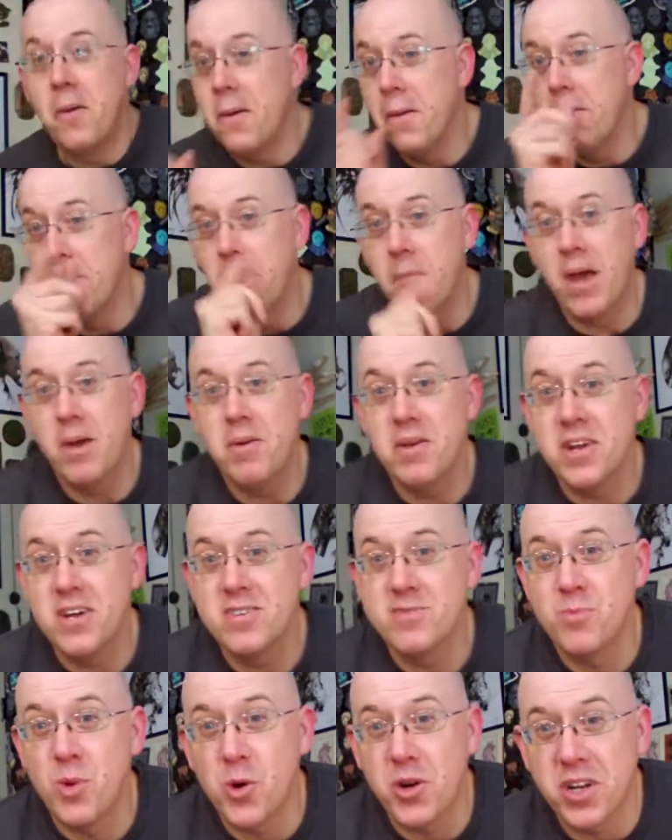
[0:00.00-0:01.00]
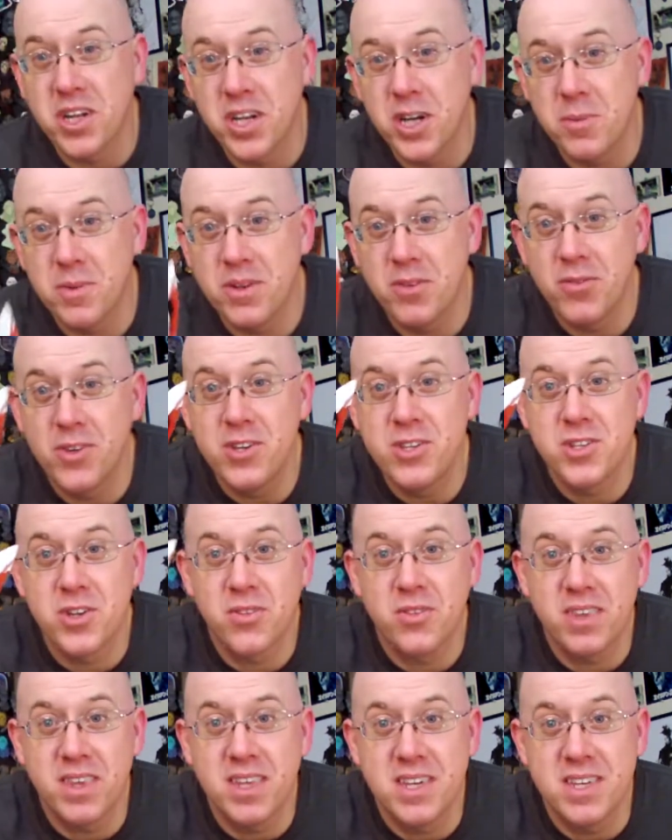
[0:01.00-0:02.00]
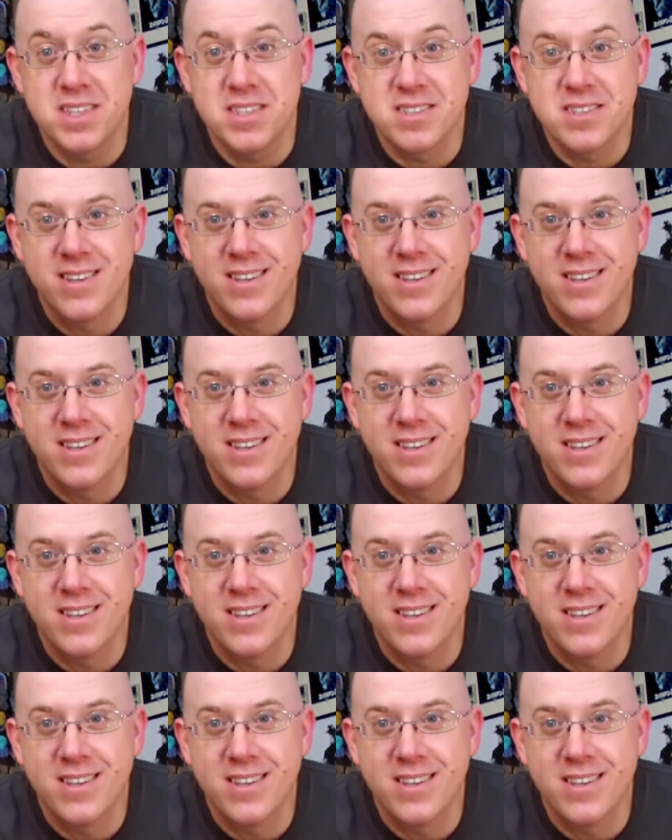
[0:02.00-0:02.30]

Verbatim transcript: maybe there's more to come in the future for these.